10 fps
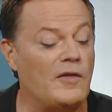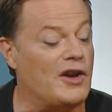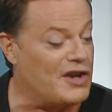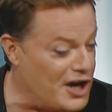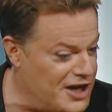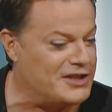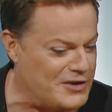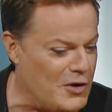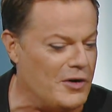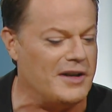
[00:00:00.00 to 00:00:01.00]
I've just heard
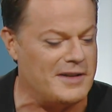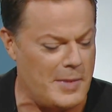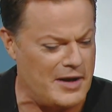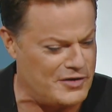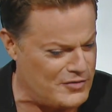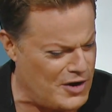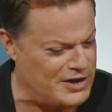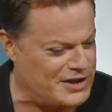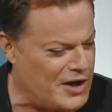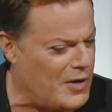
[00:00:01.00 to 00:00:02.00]
stories about
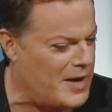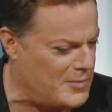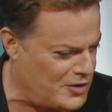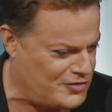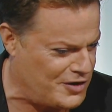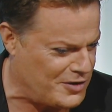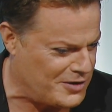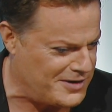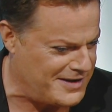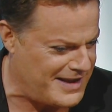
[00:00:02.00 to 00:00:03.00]
Toronto and Montreal. Yeah.